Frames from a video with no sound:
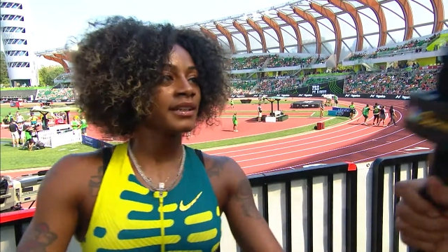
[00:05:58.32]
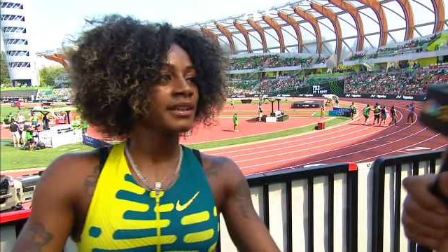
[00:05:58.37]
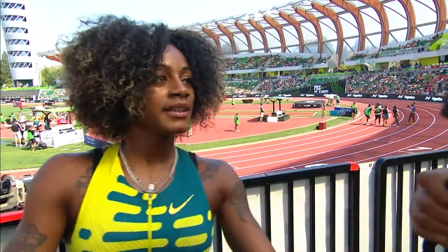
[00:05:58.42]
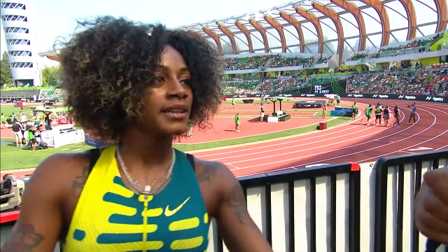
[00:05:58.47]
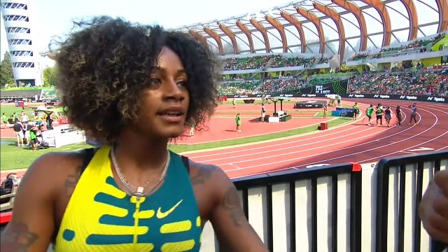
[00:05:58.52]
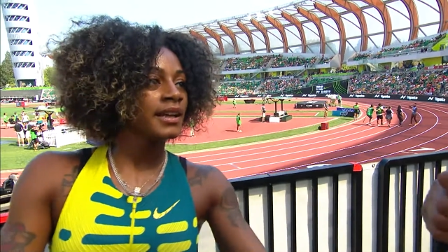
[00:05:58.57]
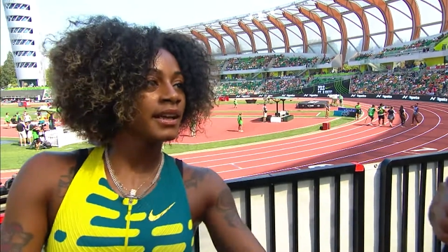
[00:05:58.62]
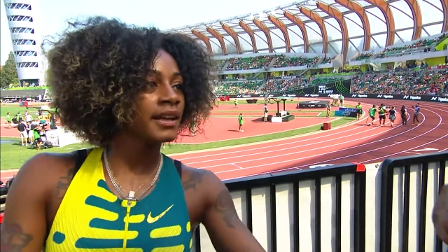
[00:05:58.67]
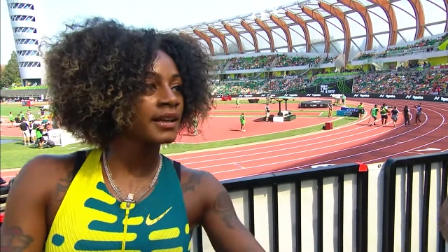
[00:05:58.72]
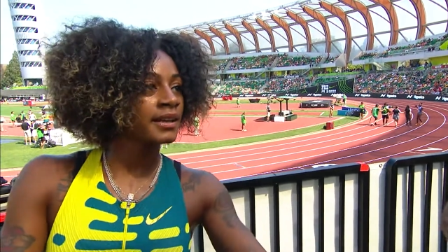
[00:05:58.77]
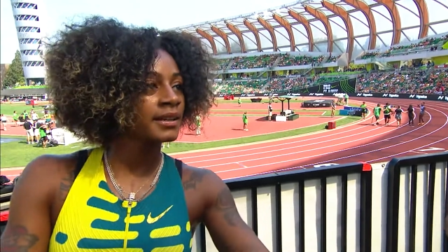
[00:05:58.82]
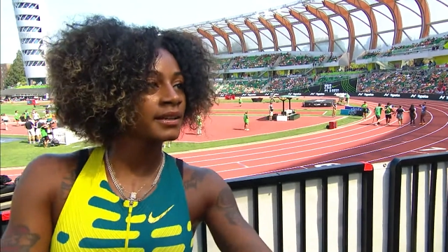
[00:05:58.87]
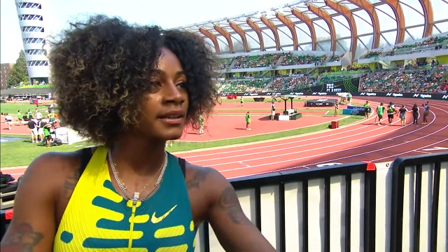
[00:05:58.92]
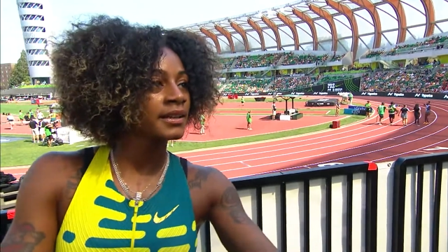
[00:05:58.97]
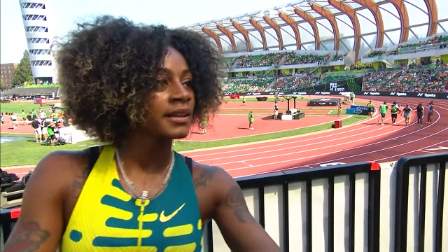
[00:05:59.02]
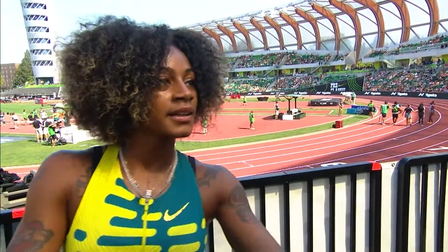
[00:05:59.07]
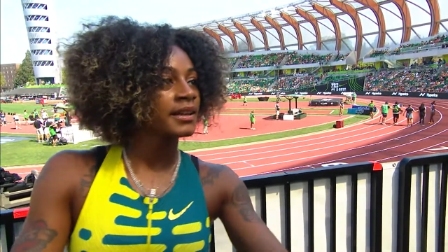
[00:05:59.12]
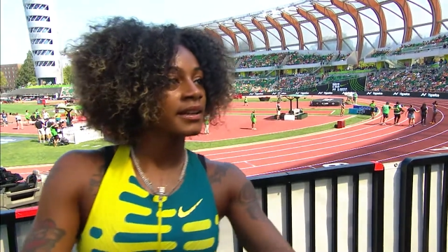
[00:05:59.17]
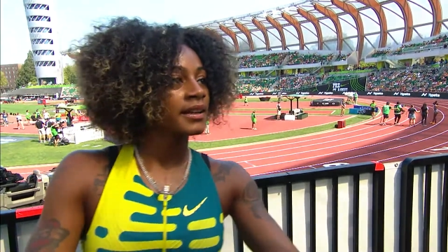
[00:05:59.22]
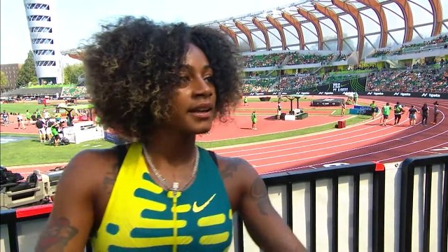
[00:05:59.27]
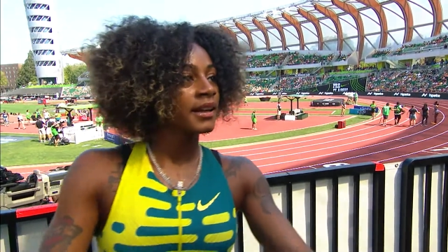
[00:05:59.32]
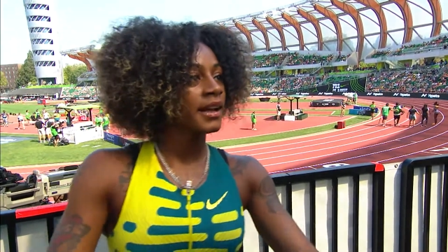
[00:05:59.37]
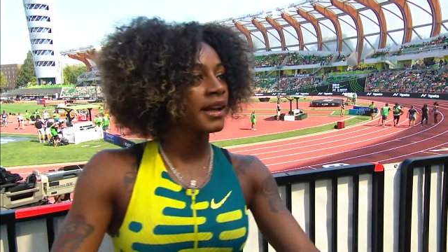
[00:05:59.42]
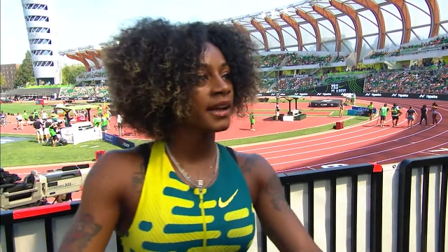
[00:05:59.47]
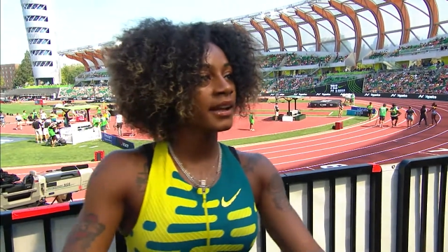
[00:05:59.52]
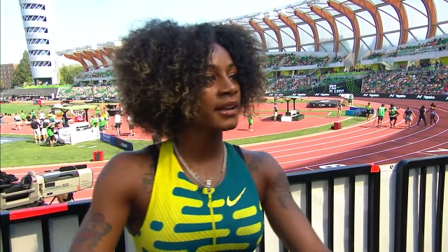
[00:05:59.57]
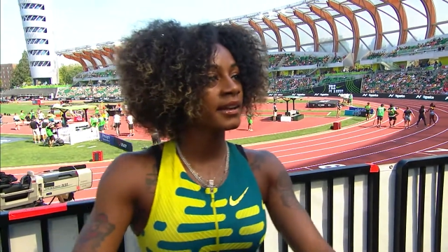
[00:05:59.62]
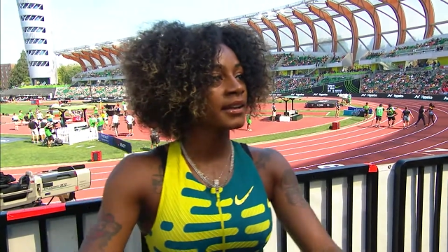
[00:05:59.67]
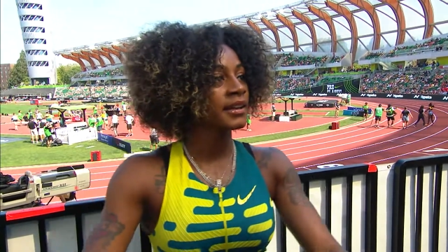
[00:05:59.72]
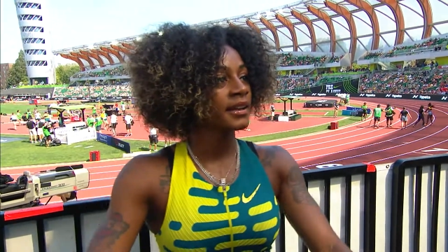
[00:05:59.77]
And so as this season
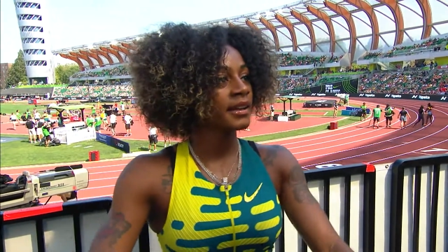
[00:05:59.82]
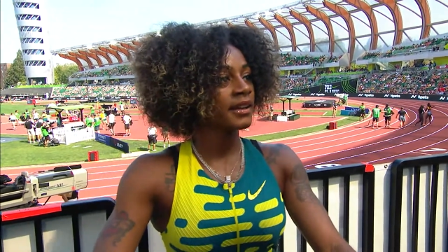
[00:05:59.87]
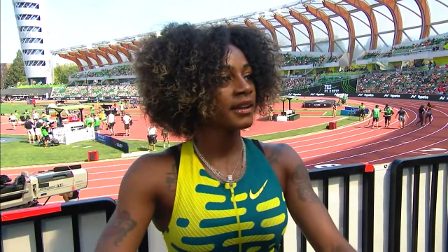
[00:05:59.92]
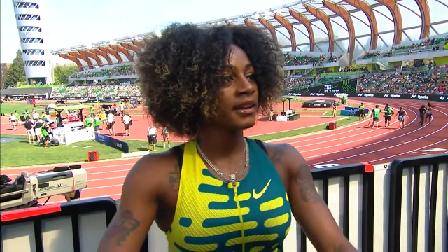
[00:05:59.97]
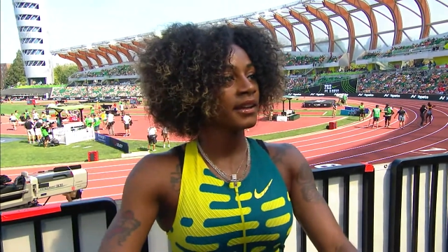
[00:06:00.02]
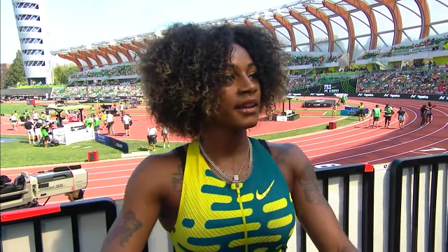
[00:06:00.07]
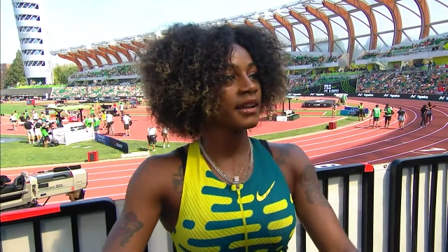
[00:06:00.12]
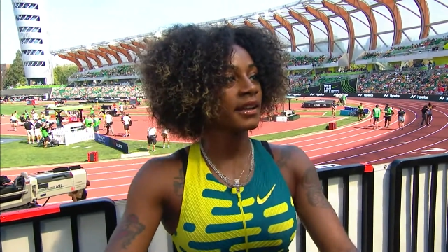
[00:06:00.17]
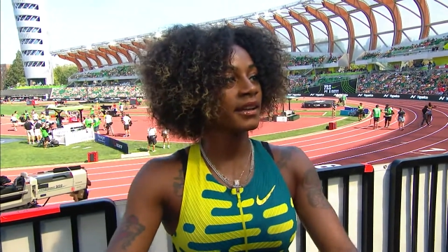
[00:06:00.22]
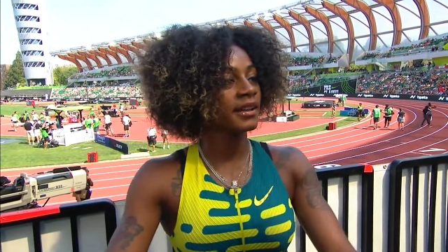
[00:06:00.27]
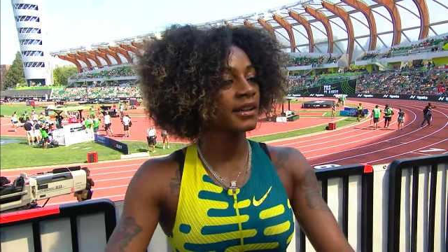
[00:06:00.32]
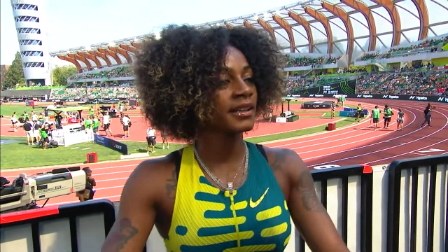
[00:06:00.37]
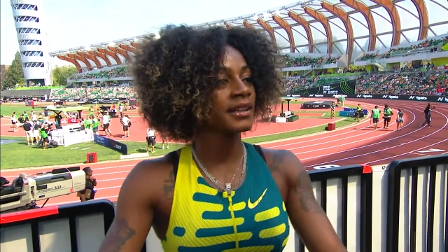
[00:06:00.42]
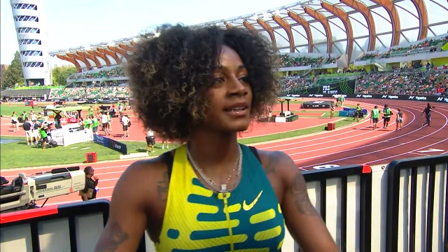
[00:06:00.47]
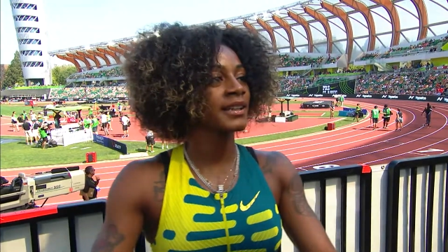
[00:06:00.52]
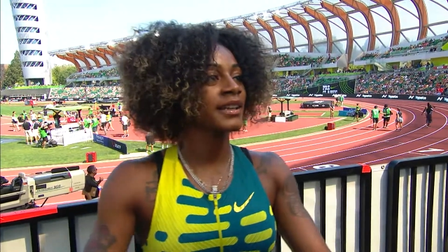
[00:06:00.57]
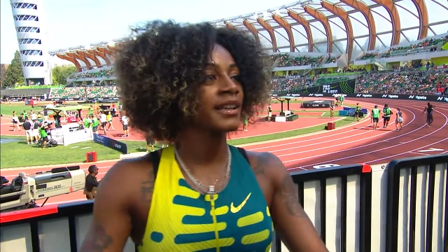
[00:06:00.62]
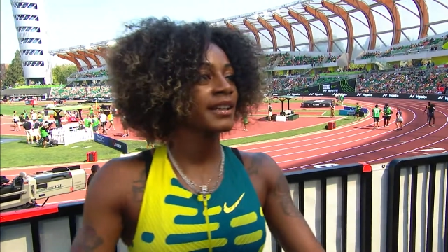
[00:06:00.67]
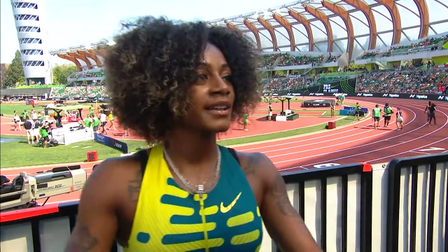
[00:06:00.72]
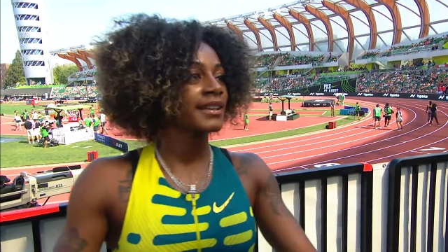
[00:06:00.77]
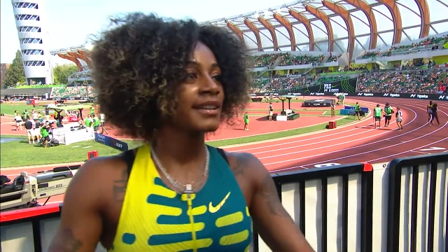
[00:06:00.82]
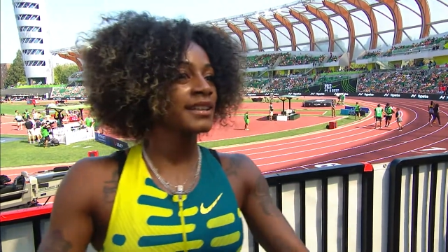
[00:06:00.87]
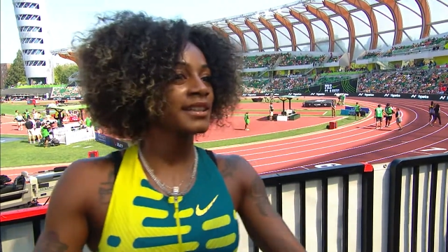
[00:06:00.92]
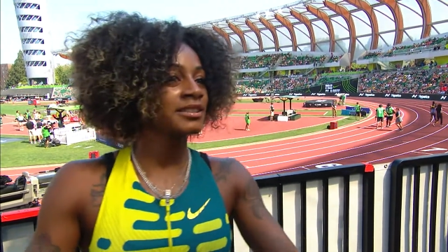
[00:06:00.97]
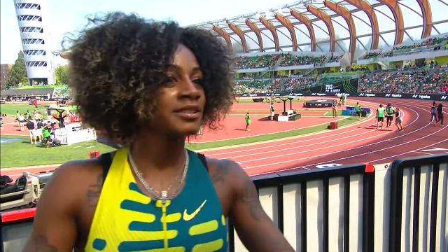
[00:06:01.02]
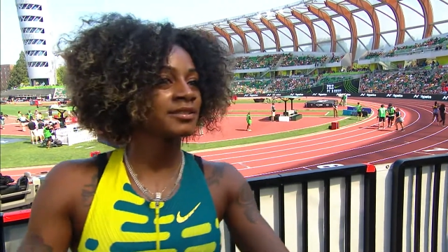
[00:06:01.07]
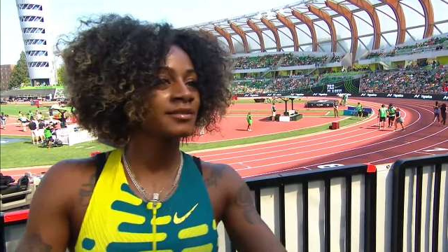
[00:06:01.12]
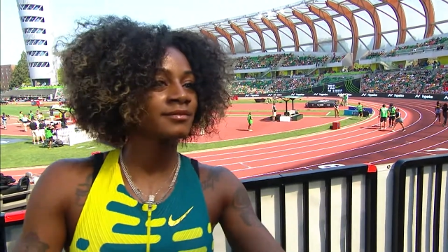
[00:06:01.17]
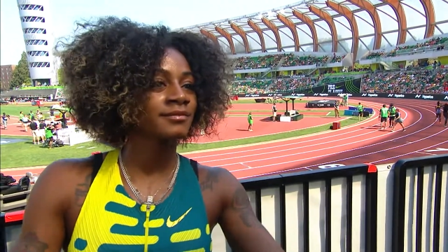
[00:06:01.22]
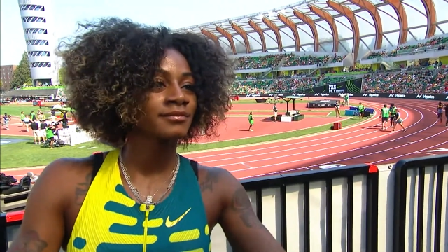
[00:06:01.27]
wraps up, how do you take some time
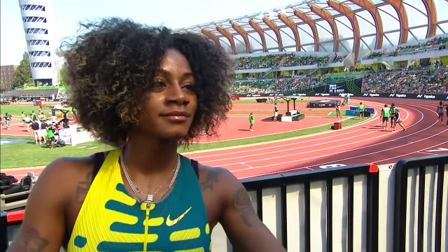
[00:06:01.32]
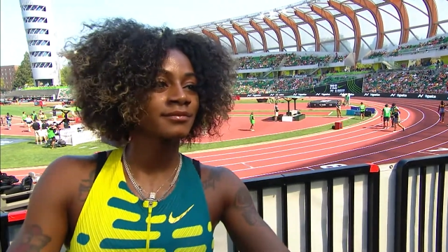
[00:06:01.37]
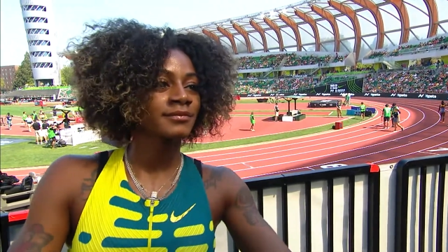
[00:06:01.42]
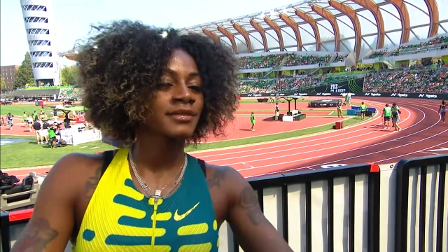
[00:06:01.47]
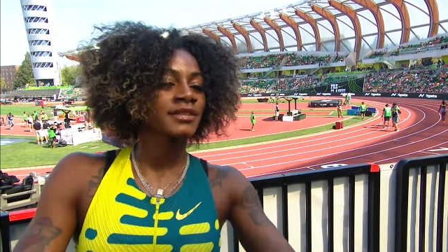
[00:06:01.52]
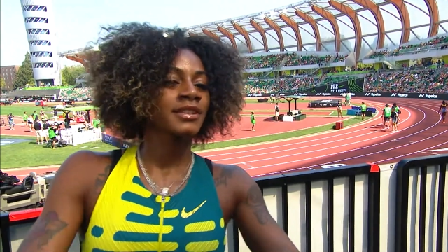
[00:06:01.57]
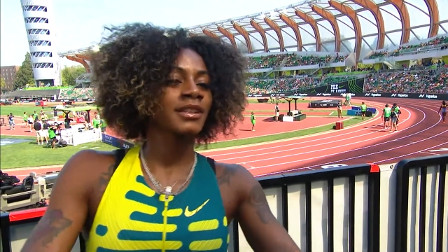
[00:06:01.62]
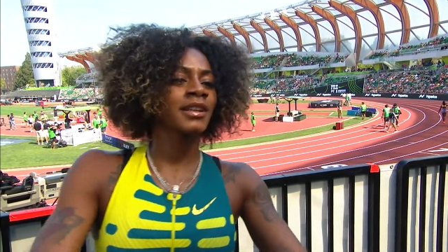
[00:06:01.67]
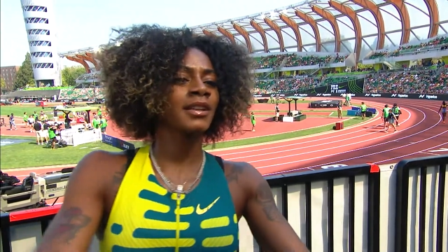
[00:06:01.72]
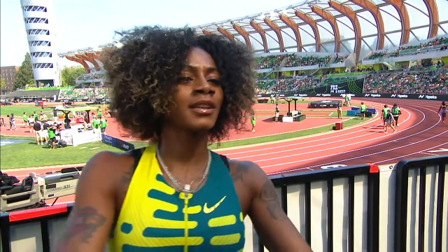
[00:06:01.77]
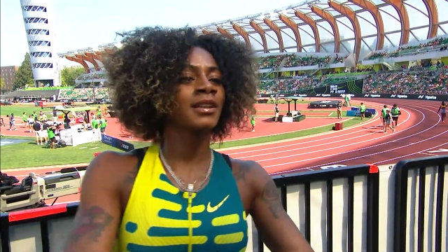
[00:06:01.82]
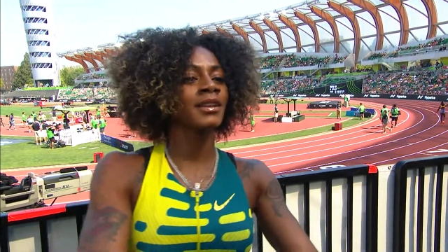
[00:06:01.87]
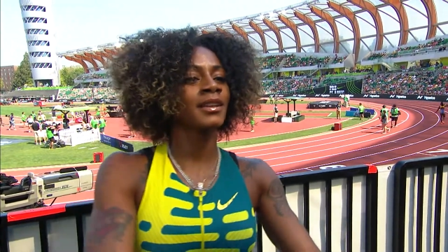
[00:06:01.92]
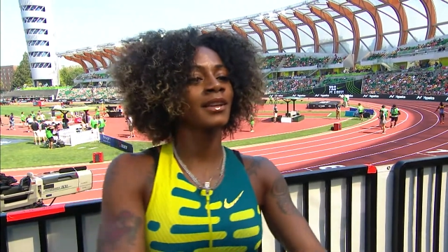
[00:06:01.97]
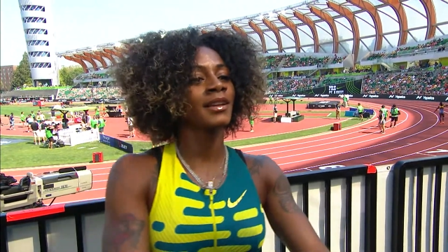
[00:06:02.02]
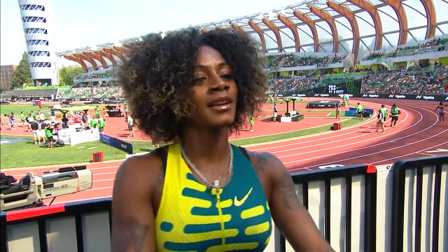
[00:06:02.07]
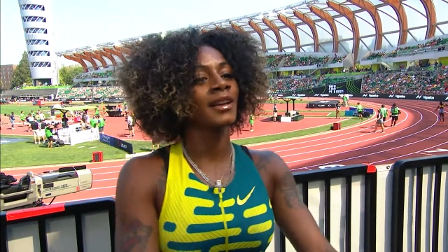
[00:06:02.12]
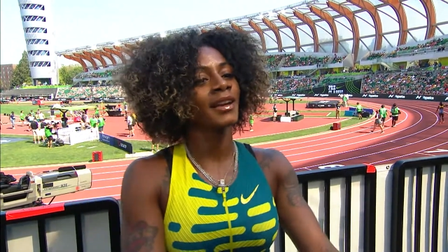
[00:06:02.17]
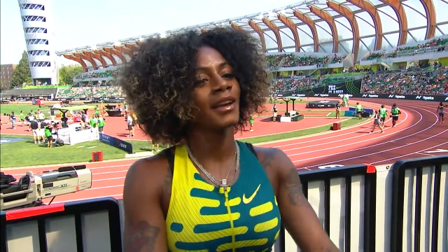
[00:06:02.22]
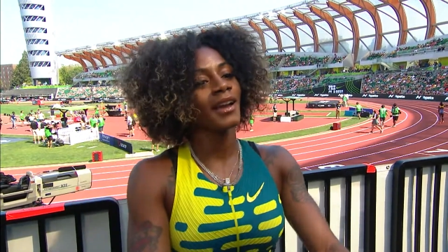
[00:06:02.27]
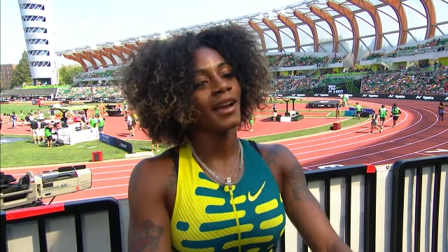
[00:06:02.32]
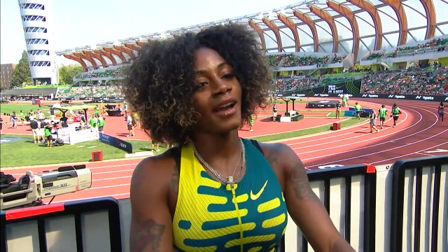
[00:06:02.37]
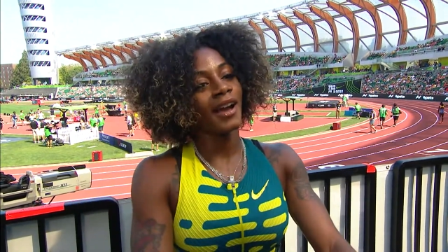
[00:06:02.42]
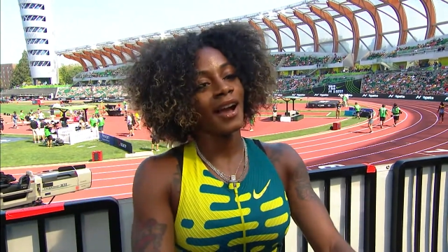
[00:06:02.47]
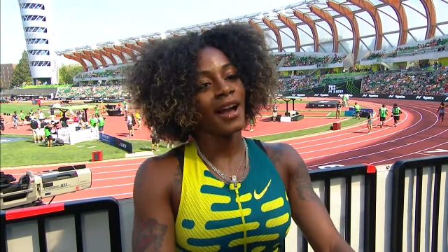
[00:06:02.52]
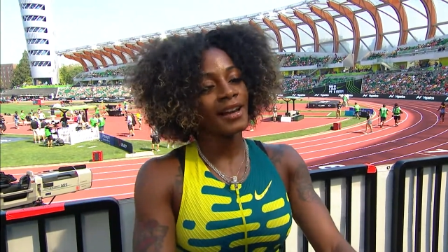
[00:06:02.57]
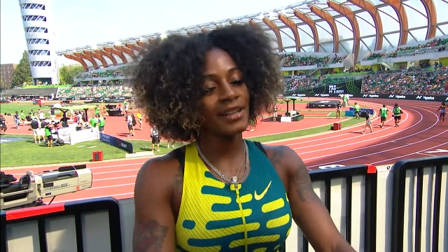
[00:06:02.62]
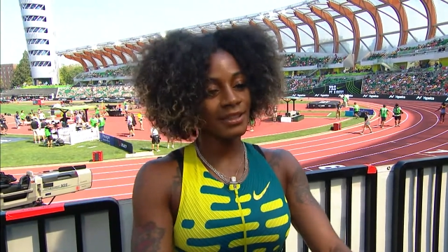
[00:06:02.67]
off and when do you start thinking about